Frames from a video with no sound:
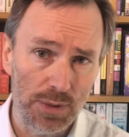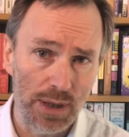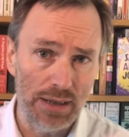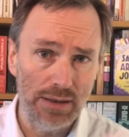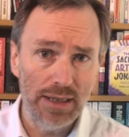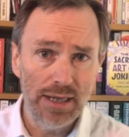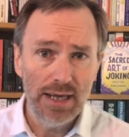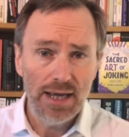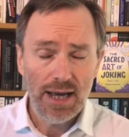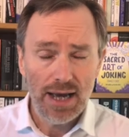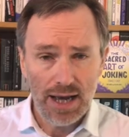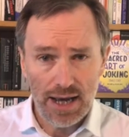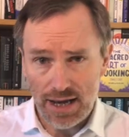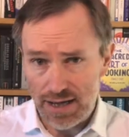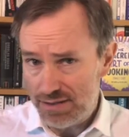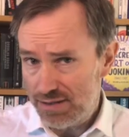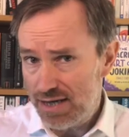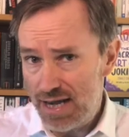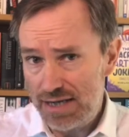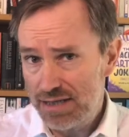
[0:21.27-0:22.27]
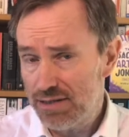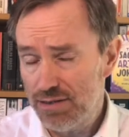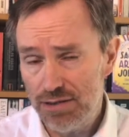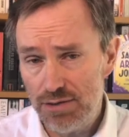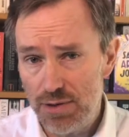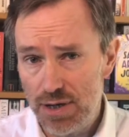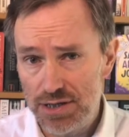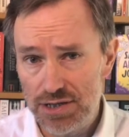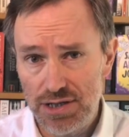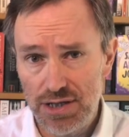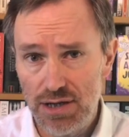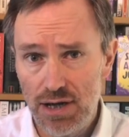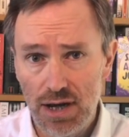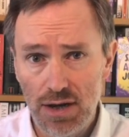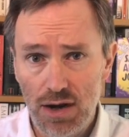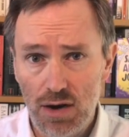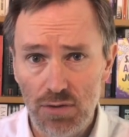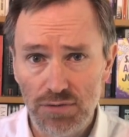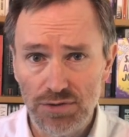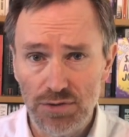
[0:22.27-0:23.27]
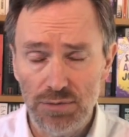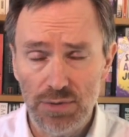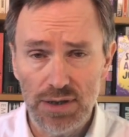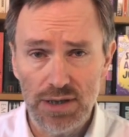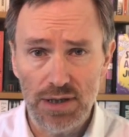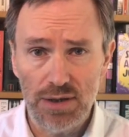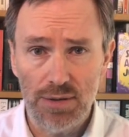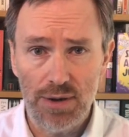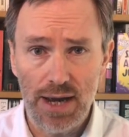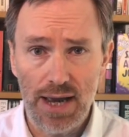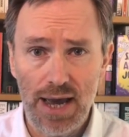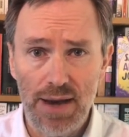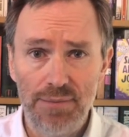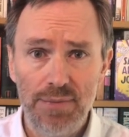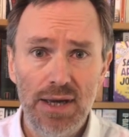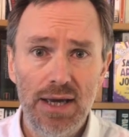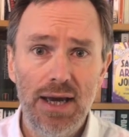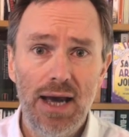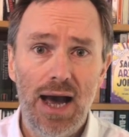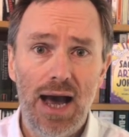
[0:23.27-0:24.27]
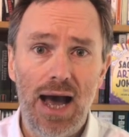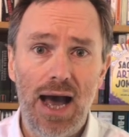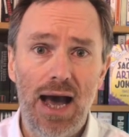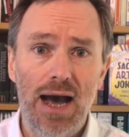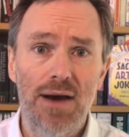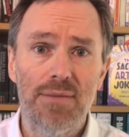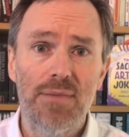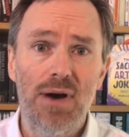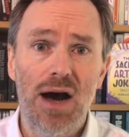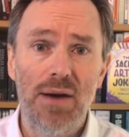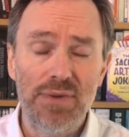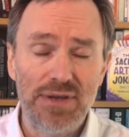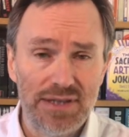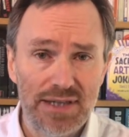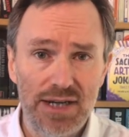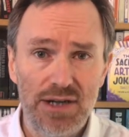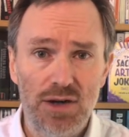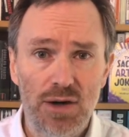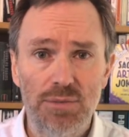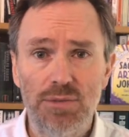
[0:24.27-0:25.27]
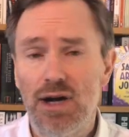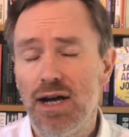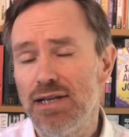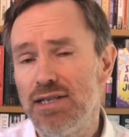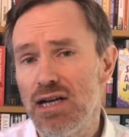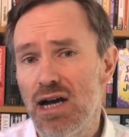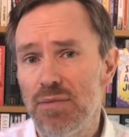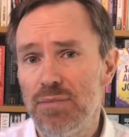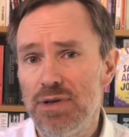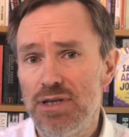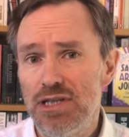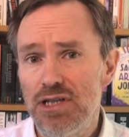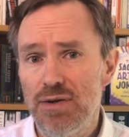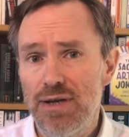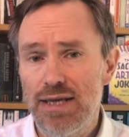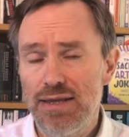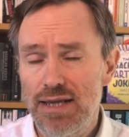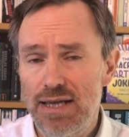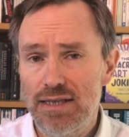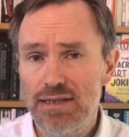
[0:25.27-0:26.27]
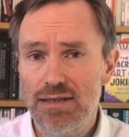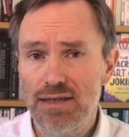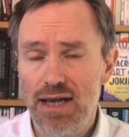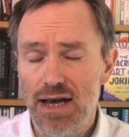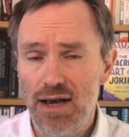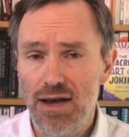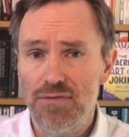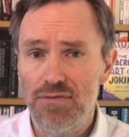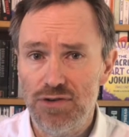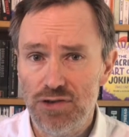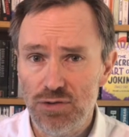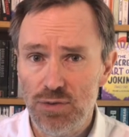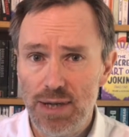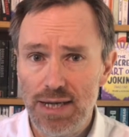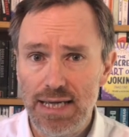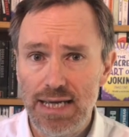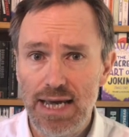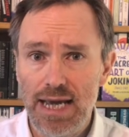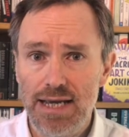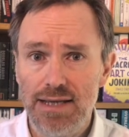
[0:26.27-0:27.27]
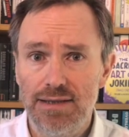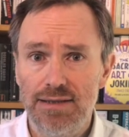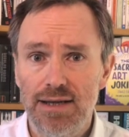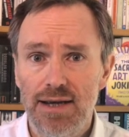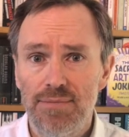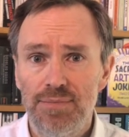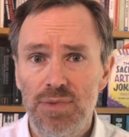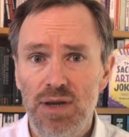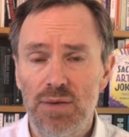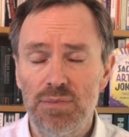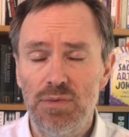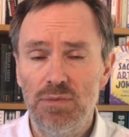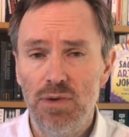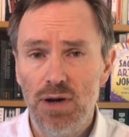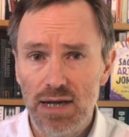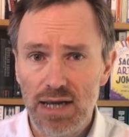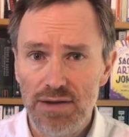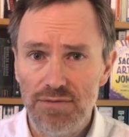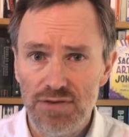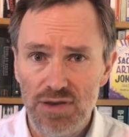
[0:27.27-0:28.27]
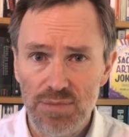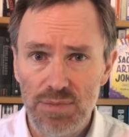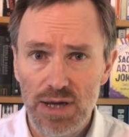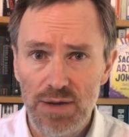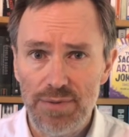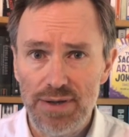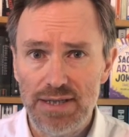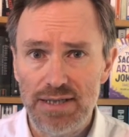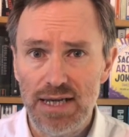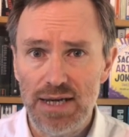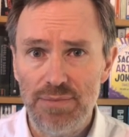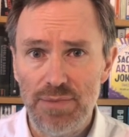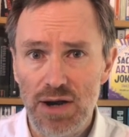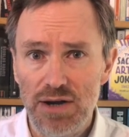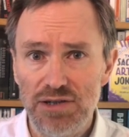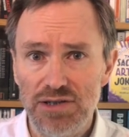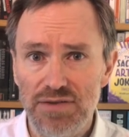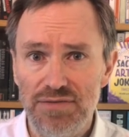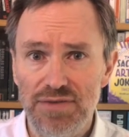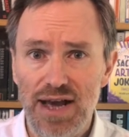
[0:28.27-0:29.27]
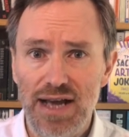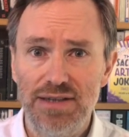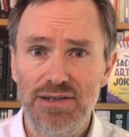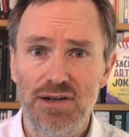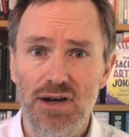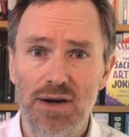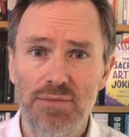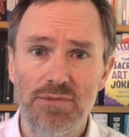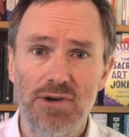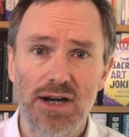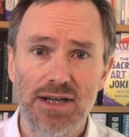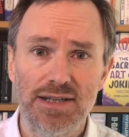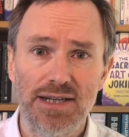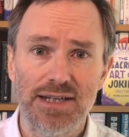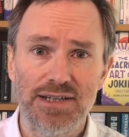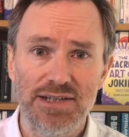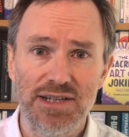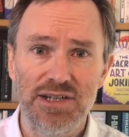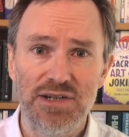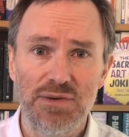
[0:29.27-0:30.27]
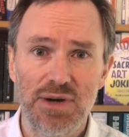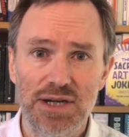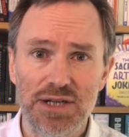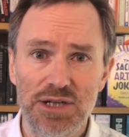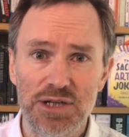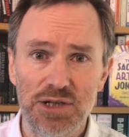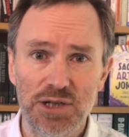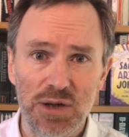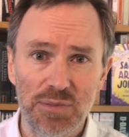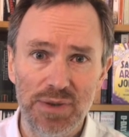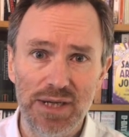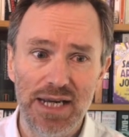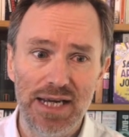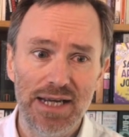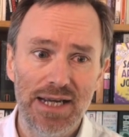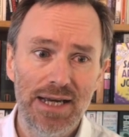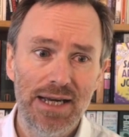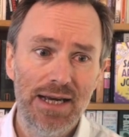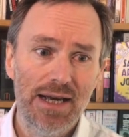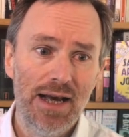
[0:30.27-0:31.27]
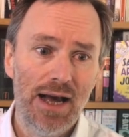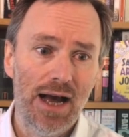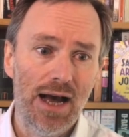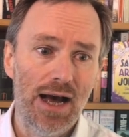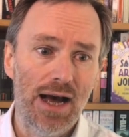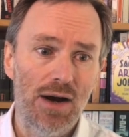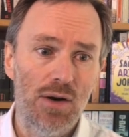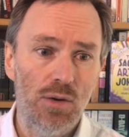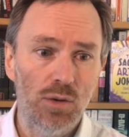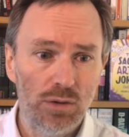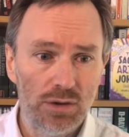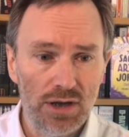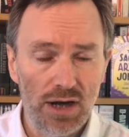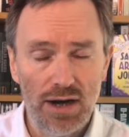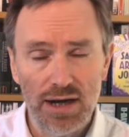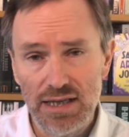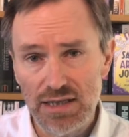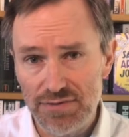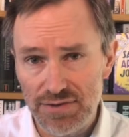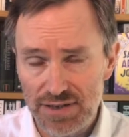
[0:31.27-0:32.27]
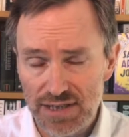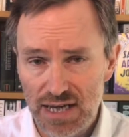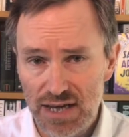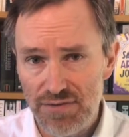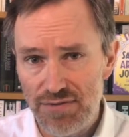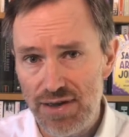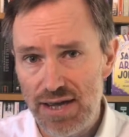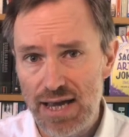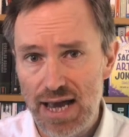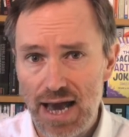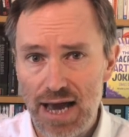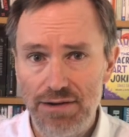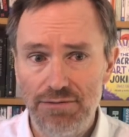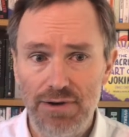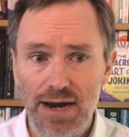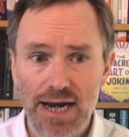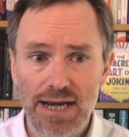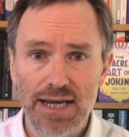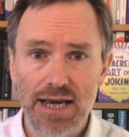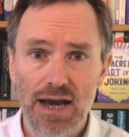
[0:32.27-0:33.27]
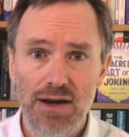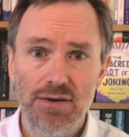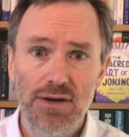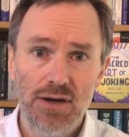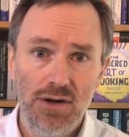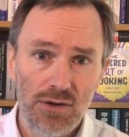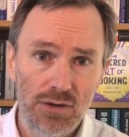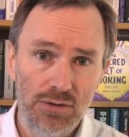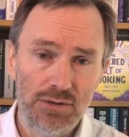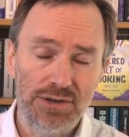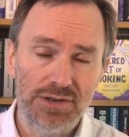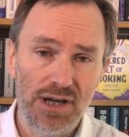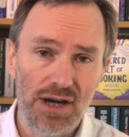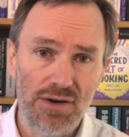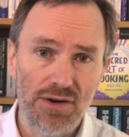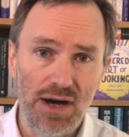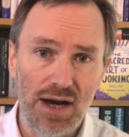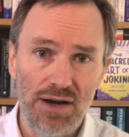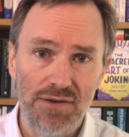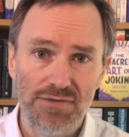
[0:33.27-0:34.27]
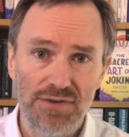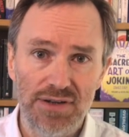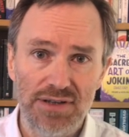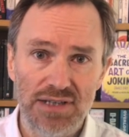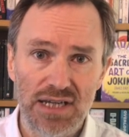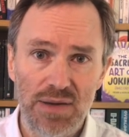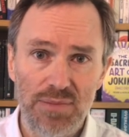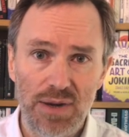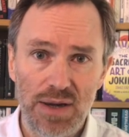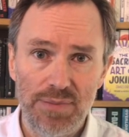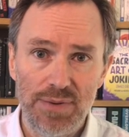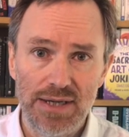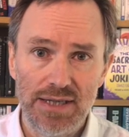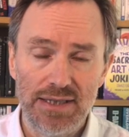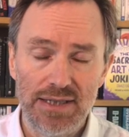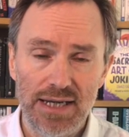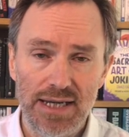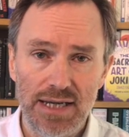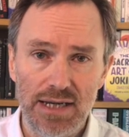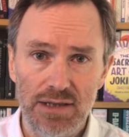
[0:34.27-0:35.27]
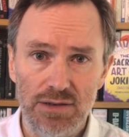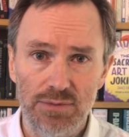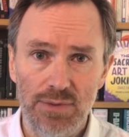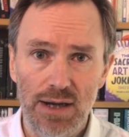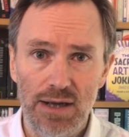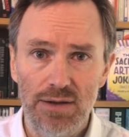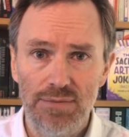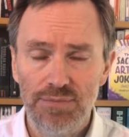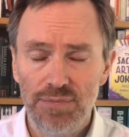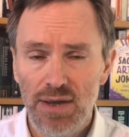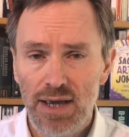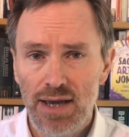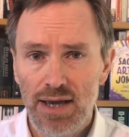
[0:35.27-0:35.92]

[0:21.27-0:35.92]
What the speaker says: Well, it's an excellent question. I often wonder who I am. I'm a sitcom writer. I've been doing this for 20 years. I've been working for the BBC most of that time, writing situation comedy, all kinds for TV and radio, also for CBBC as well.